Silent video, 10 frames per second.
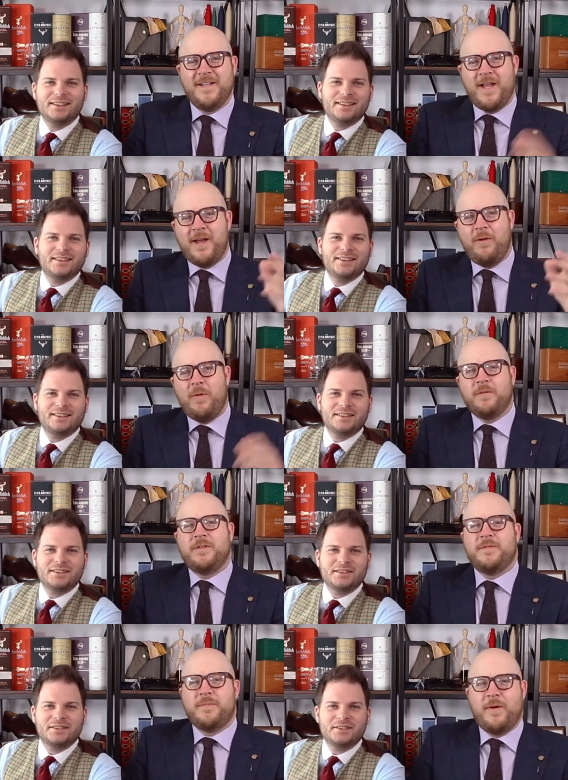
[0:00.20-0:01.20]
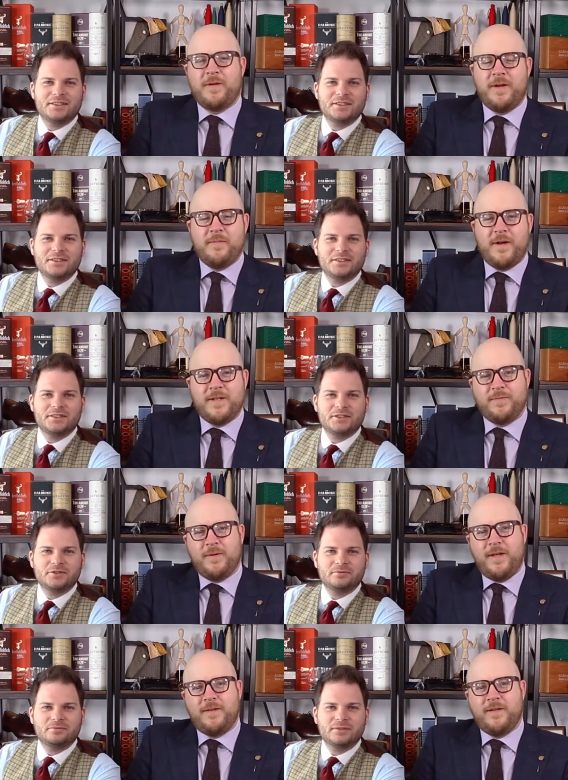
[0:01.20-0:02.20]
Speaker 1: Hello, welcome to Bespoke Unit. My name is
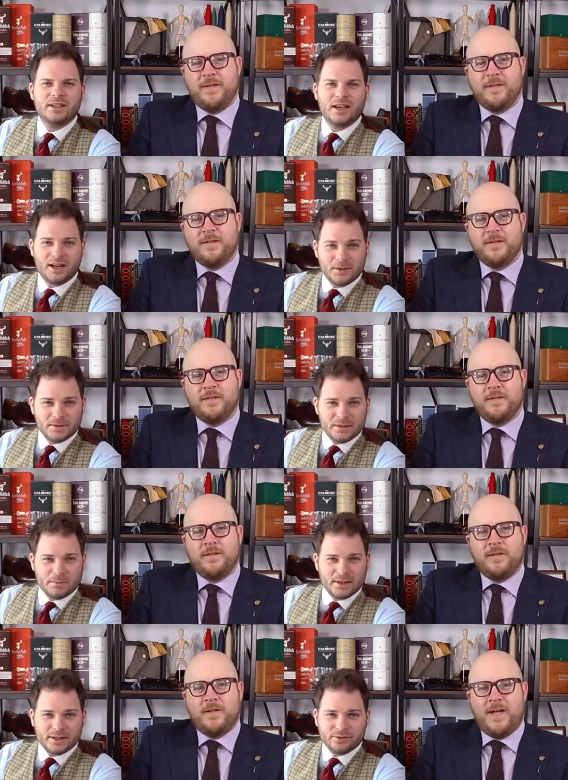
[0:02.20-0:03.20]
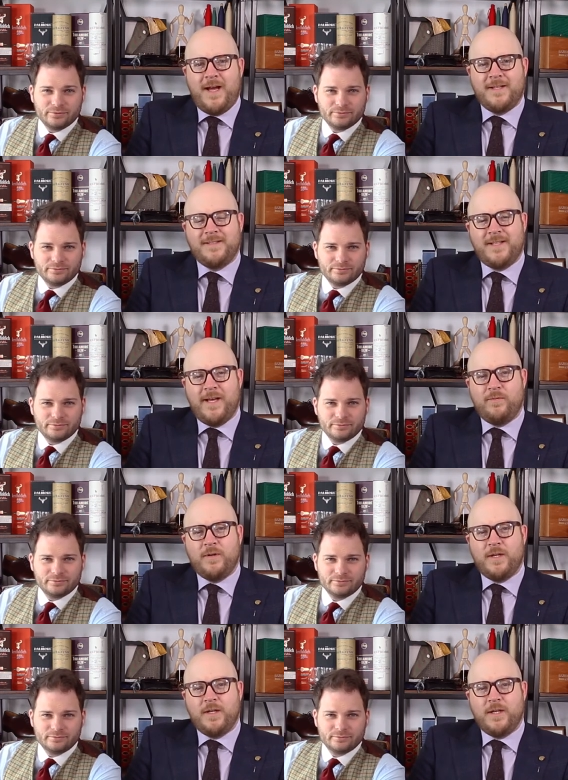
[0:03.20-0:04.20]
Paul Anthony. And I'm CP. And today we're
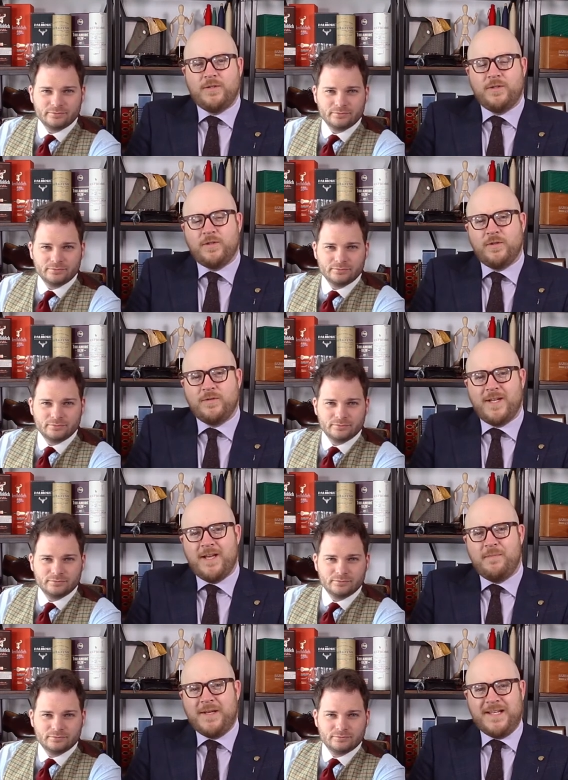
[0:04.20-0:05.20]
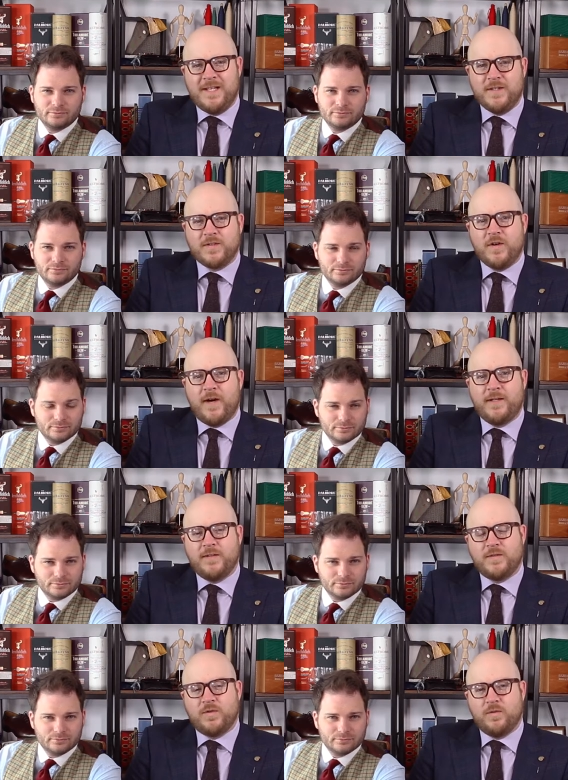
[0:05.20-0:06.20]
going to introduce a beginner's guide
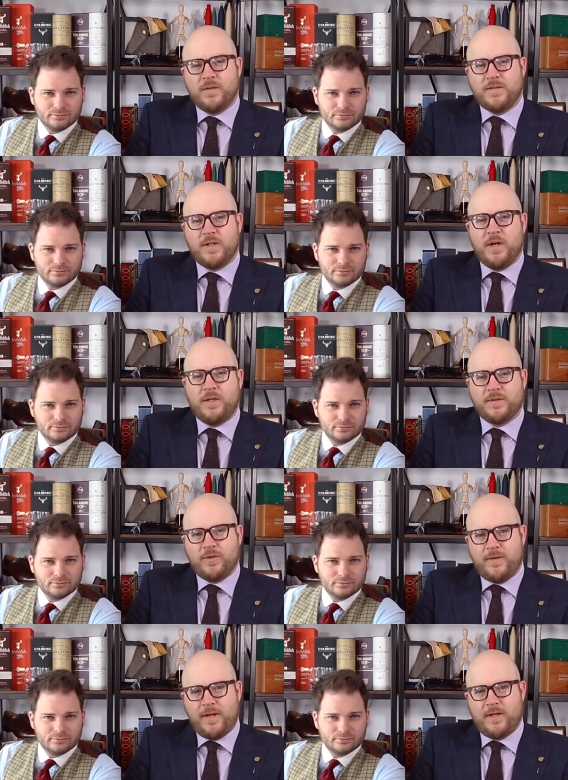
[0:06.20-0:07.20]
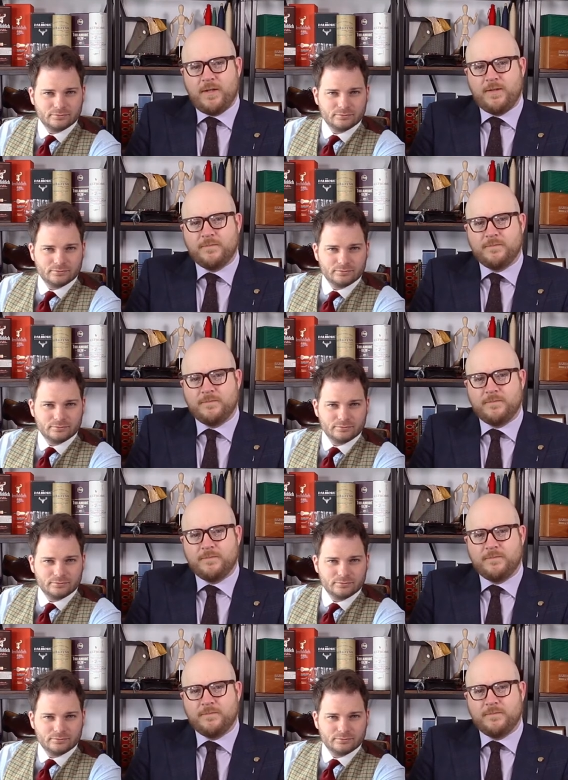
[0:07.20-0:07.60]
to storing cigars correctly.